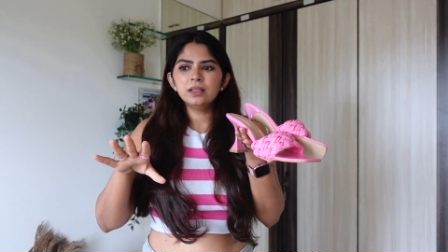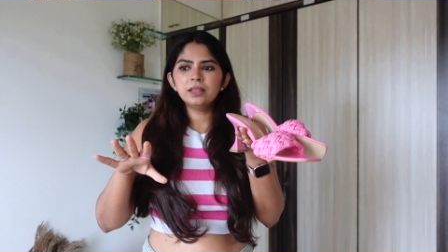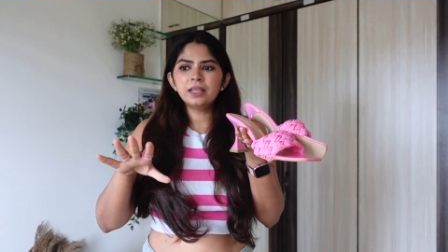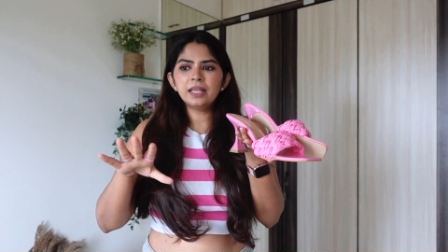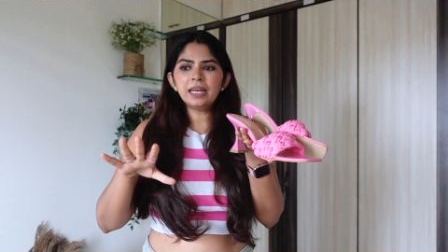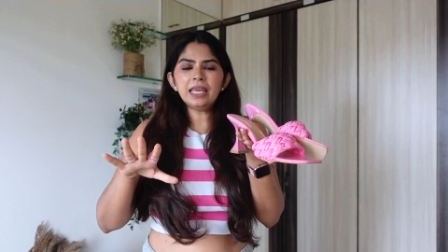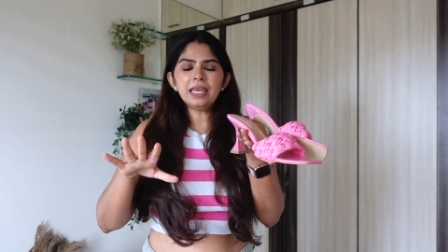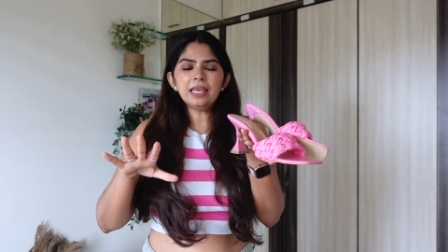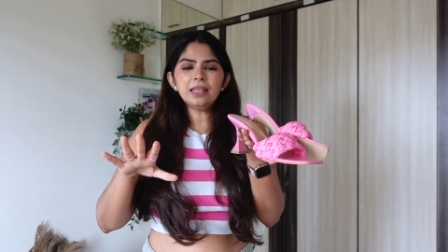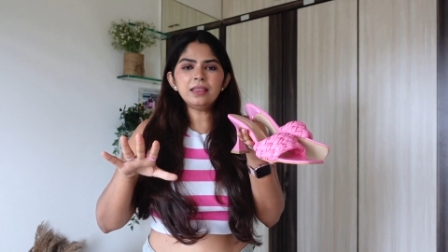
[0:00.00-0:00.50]

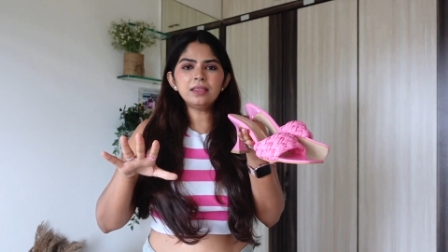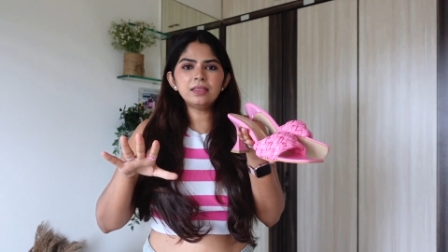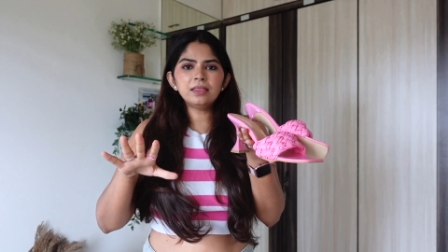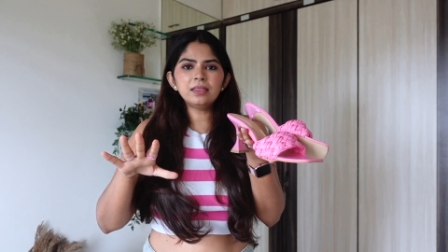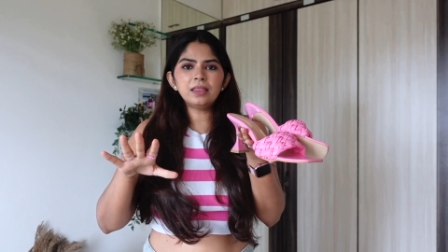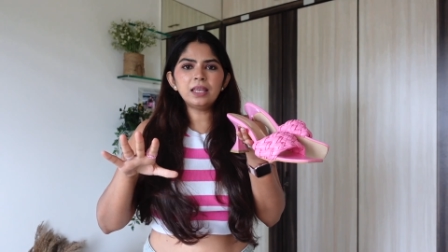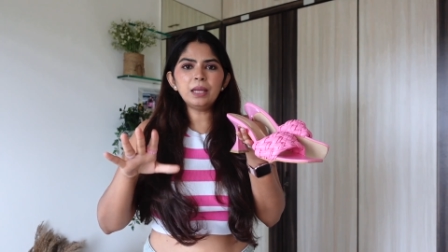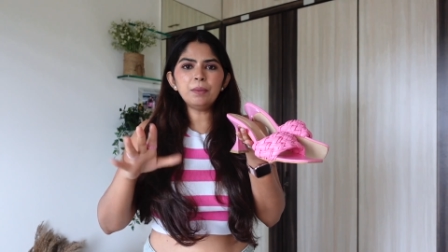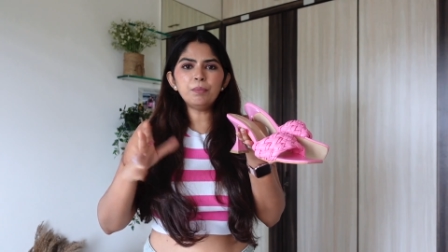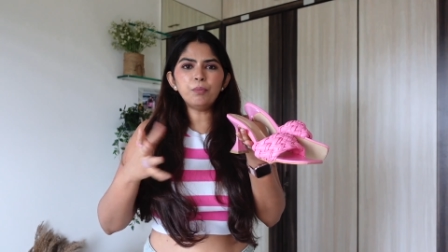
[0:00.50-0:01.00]

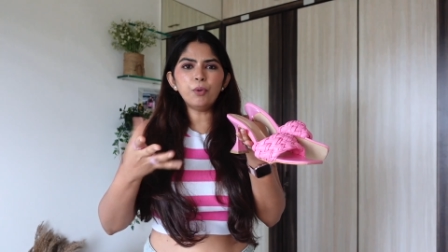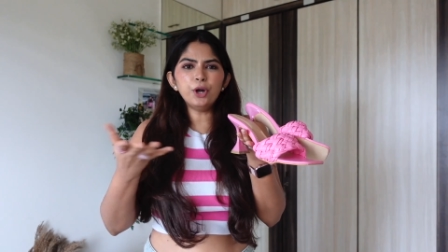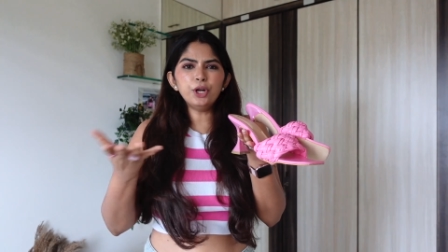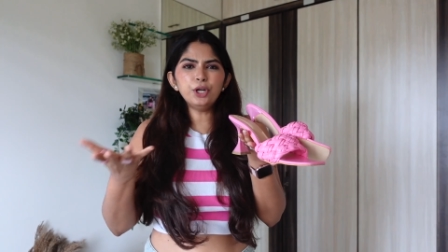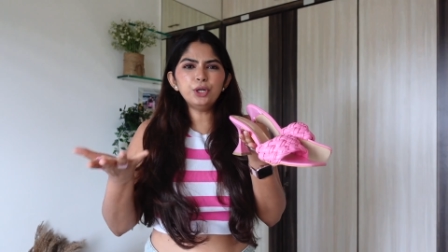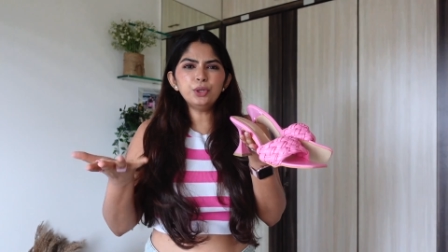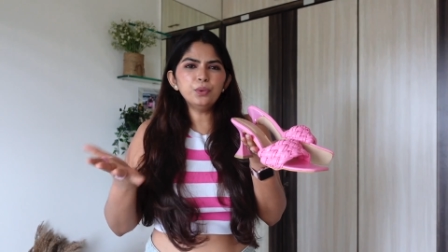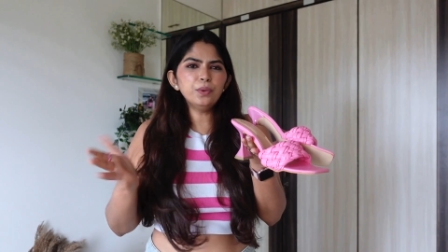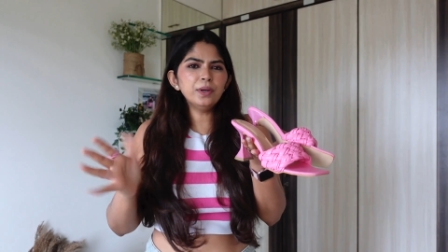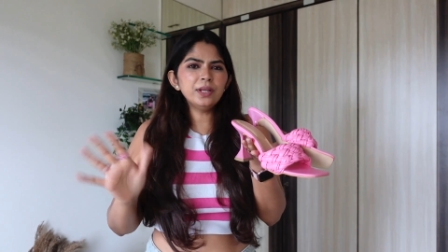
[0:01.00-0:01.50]

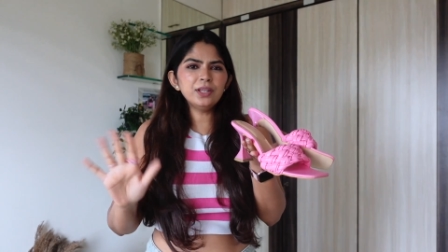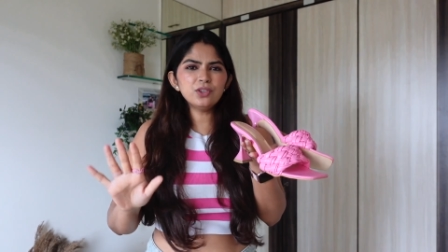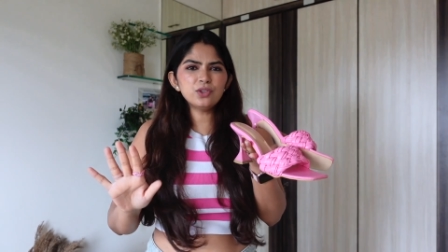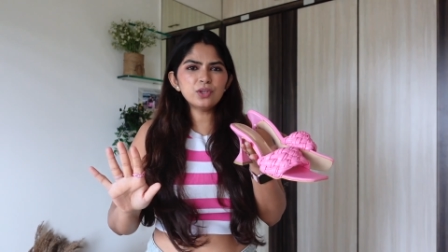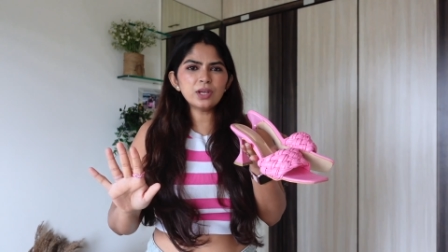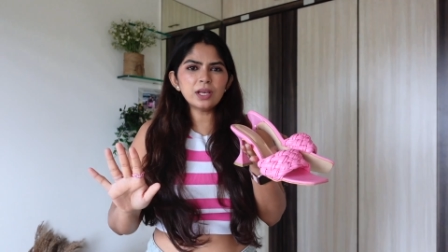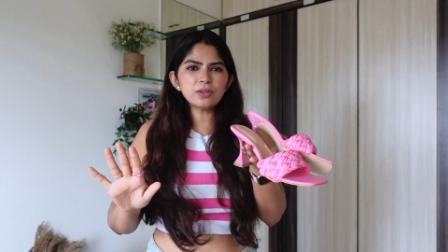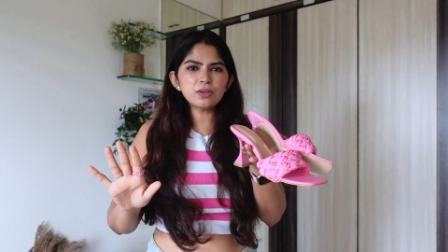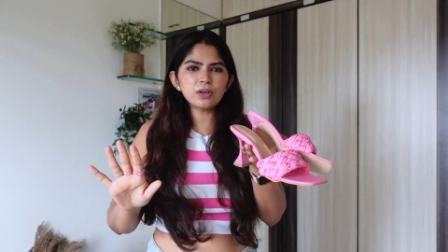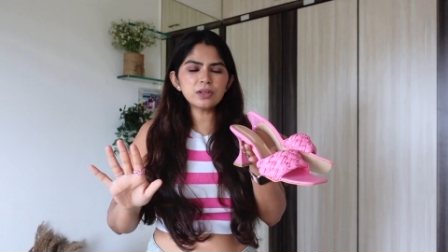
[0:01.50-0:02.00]
3.2
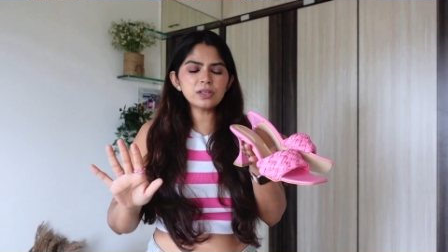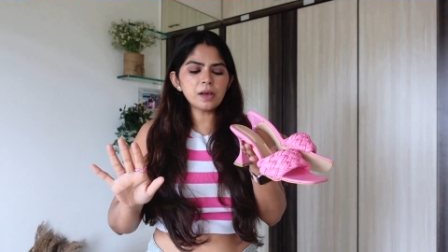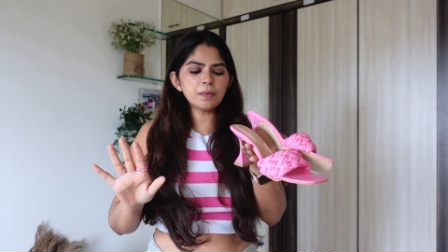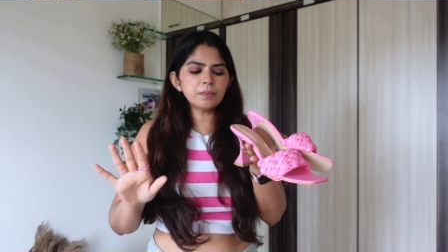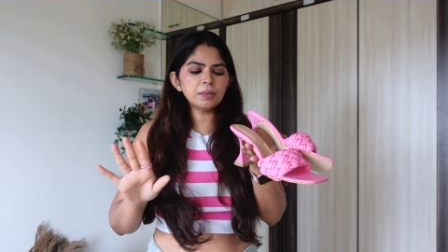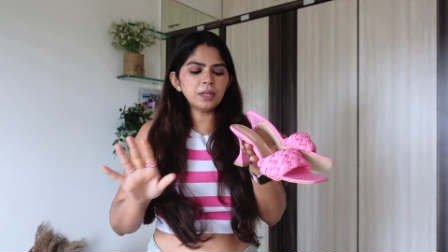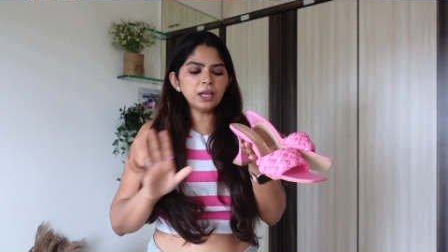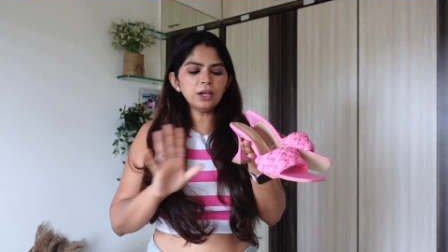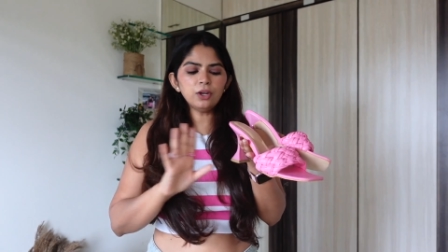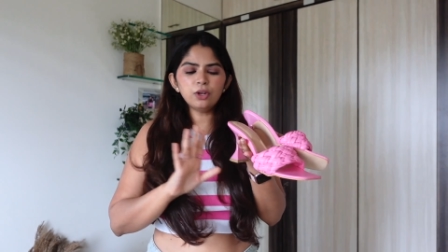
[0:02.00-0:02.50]
inches or
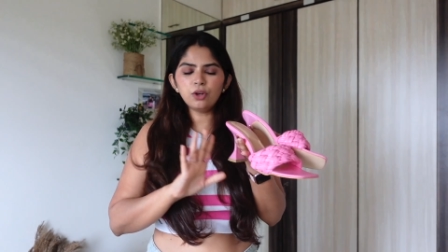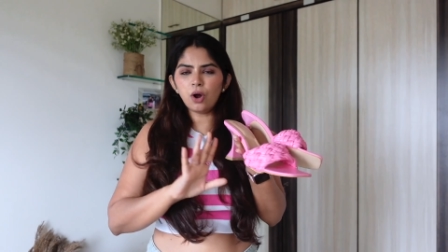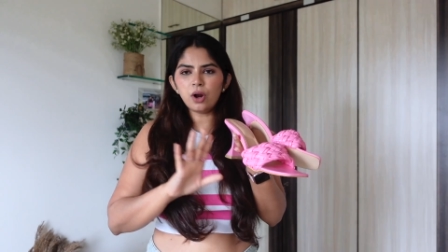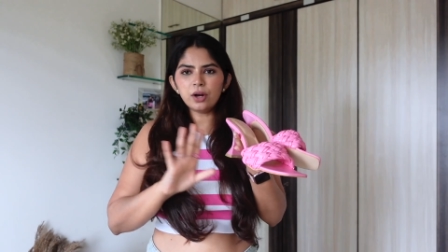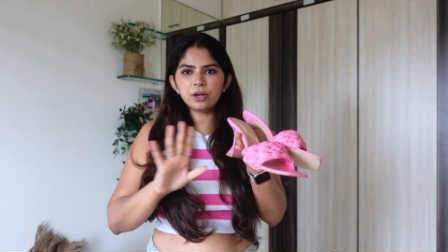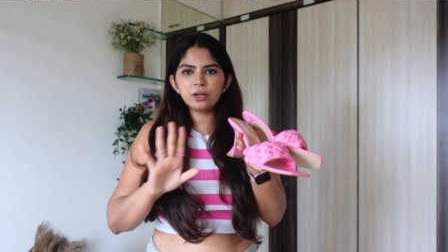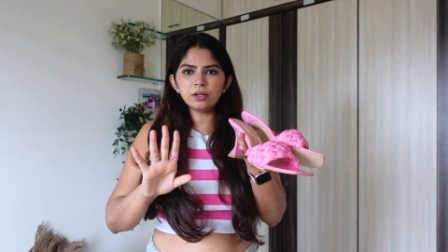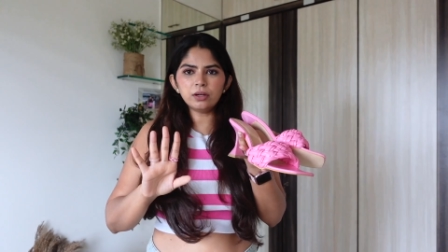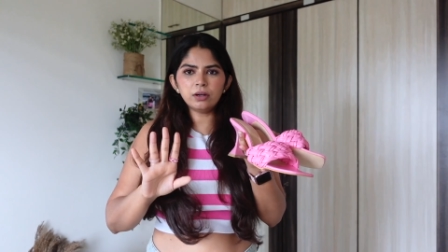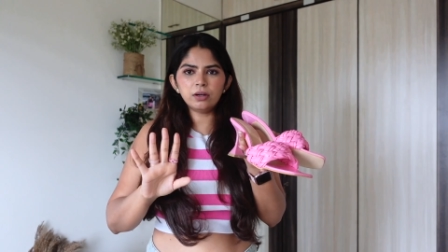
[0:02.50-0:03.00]
something,
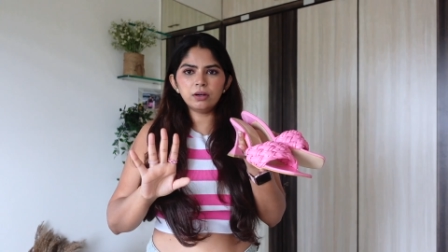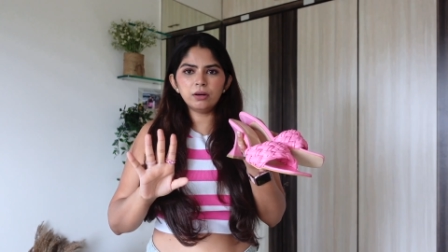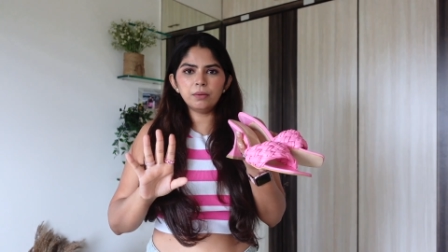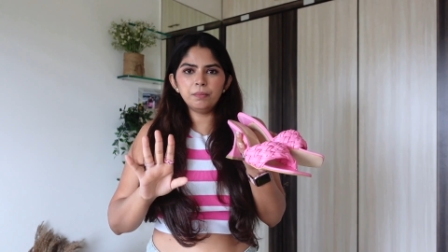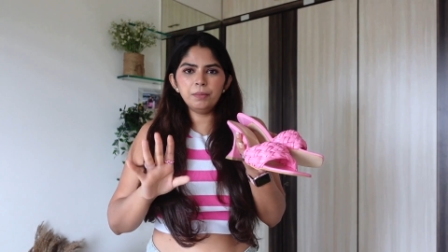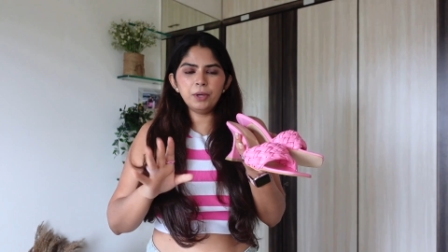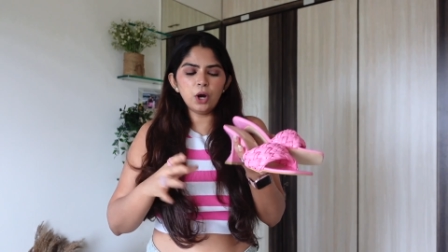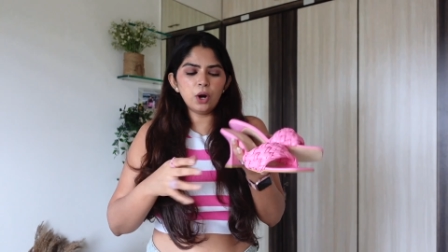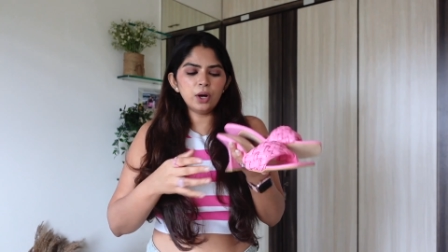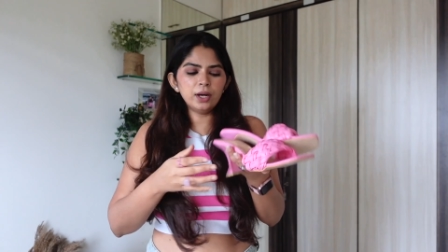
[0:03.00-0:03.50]
not
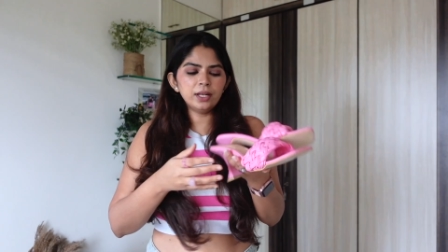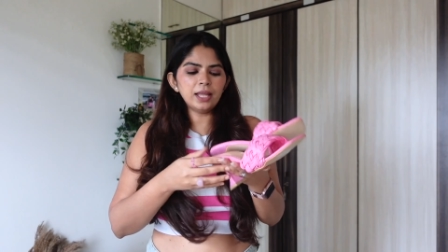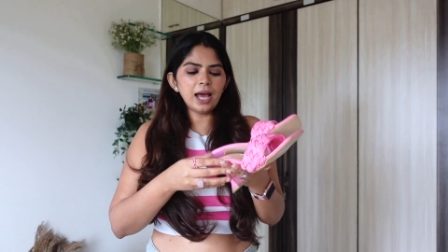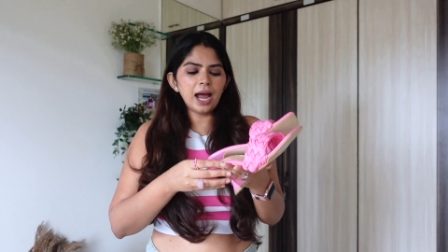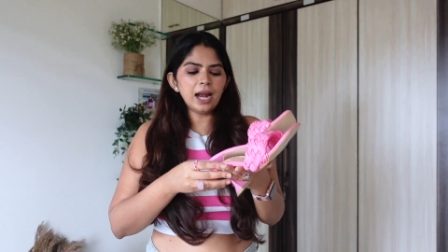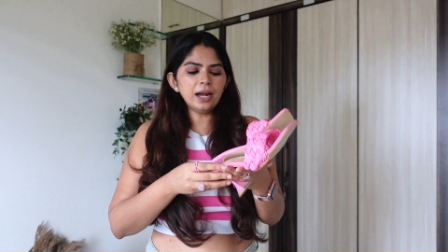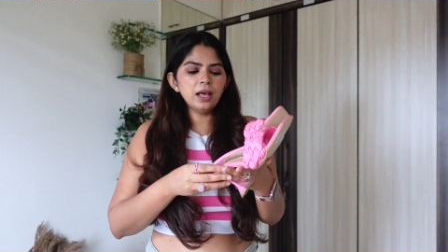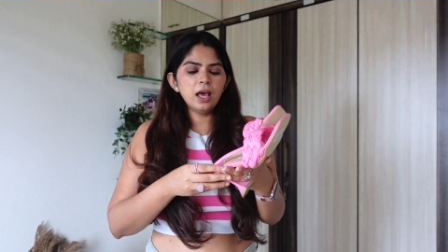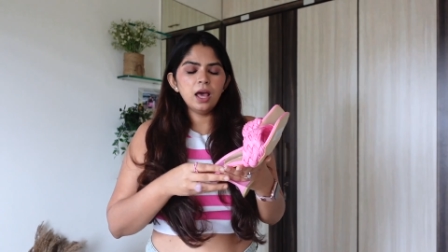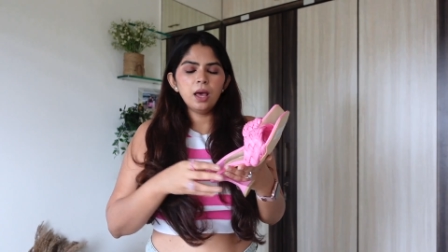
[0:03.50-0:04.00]
beyond
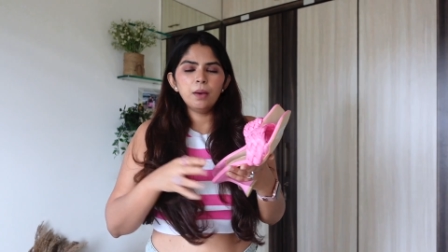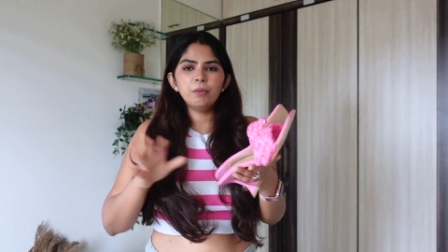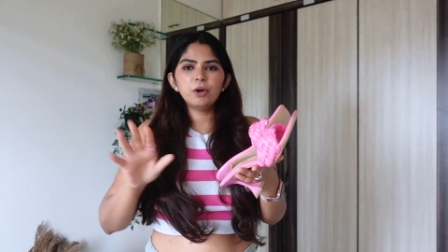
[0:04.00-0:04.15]
that,